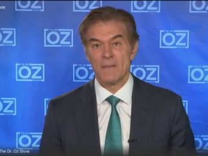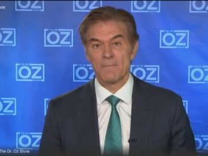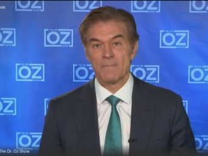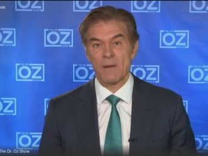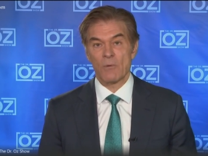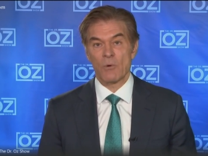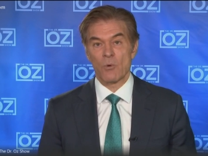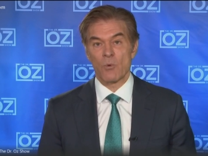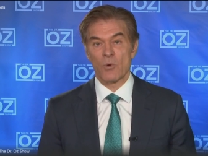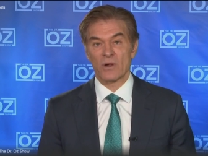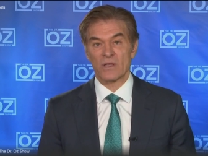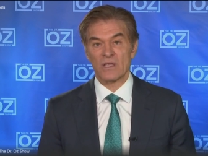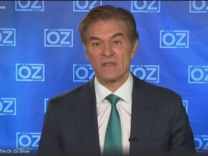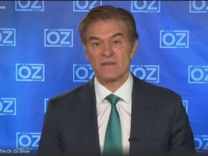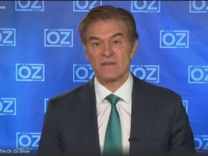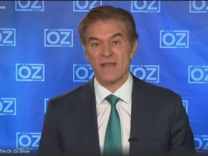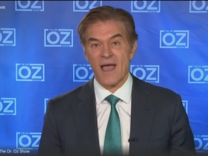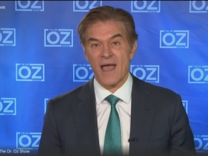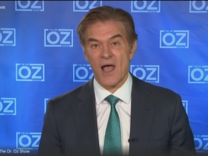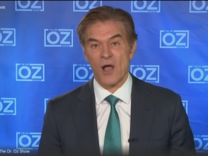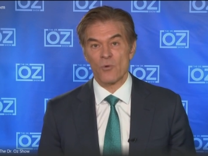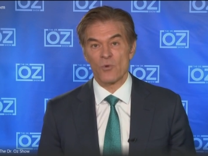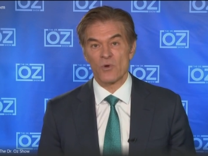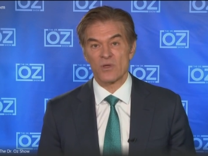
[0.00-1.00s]
But we're working
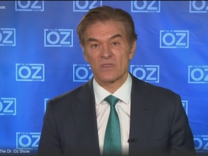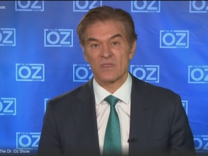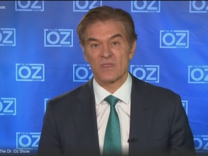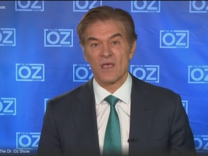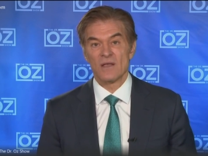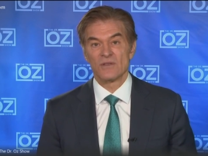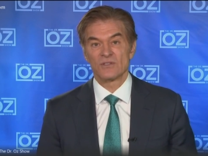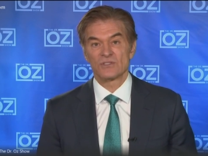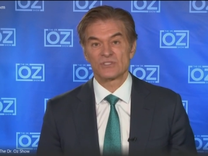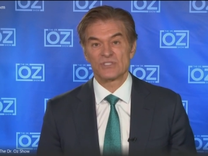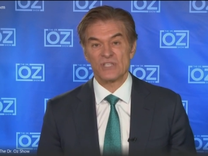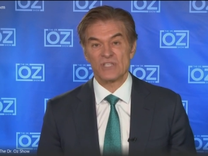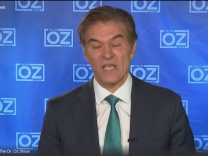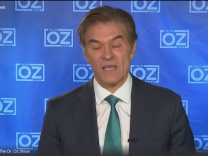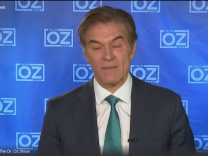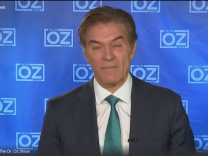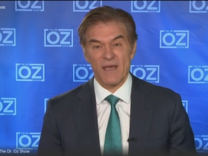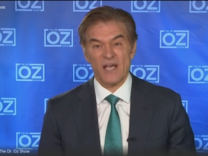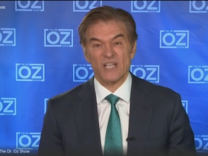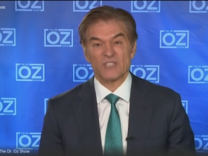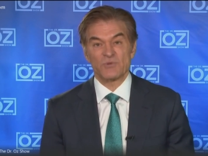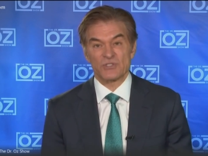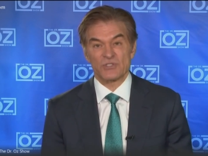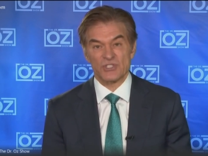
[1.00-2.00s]
now with
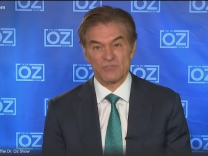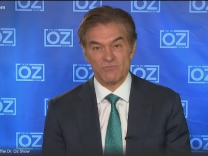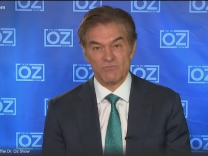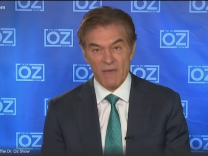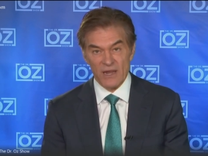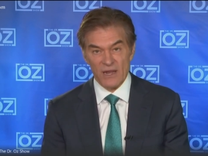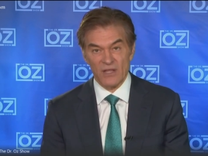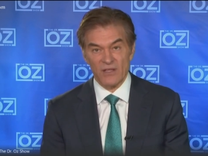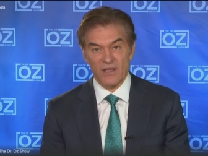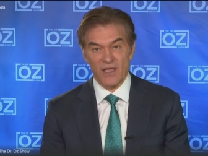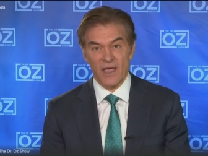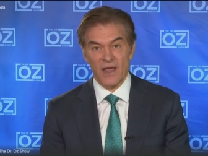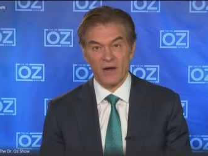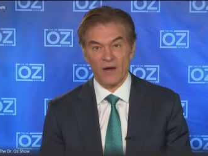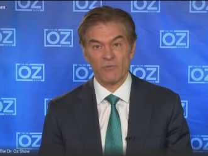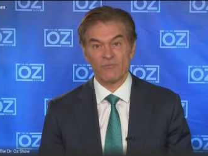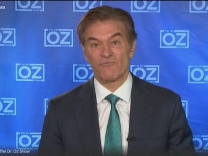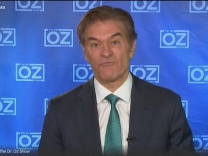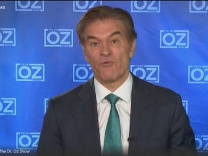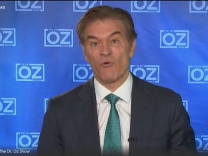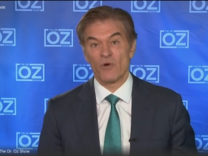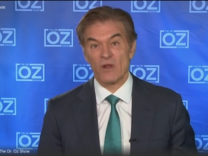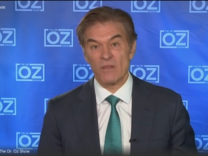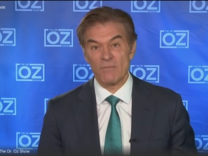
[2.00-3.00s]
CMS, which is Medicare,
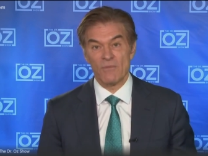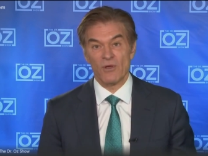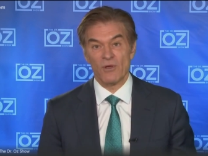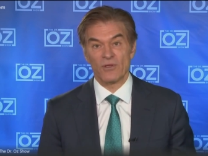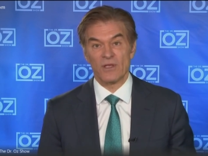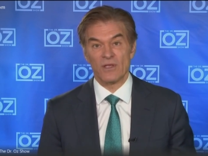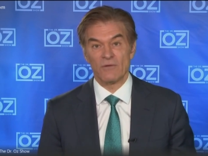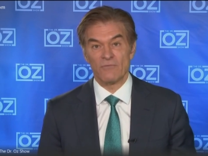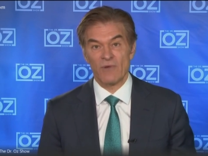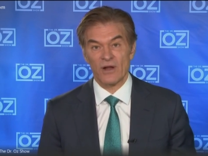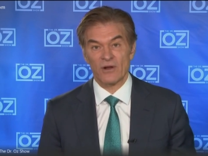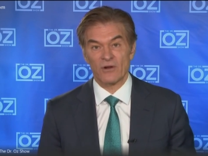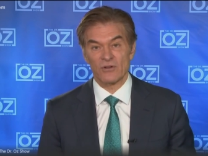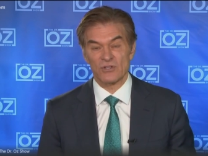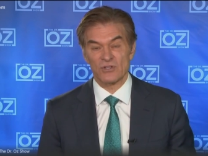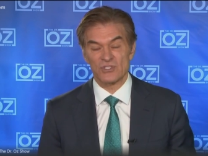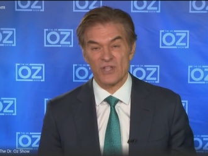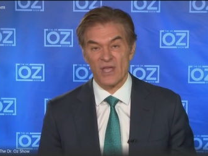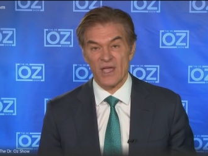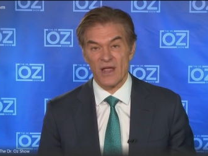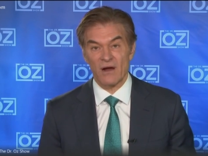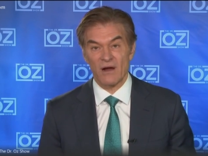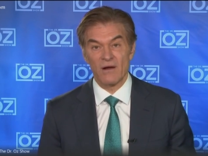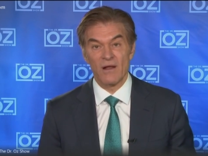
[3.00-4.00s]
40 million records
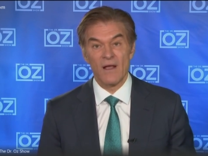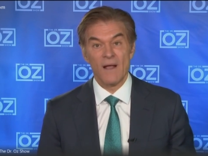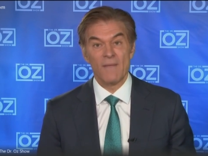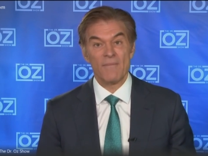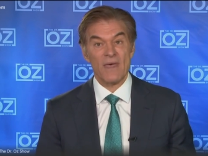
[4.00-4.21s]
there,